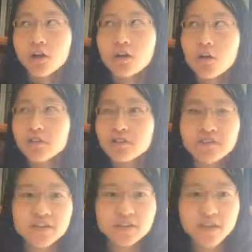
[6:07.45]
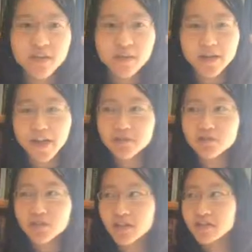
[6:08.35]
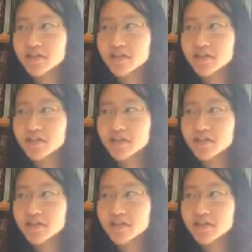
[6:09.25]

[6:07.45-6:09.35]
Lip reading: go to visit him in Amsterdam,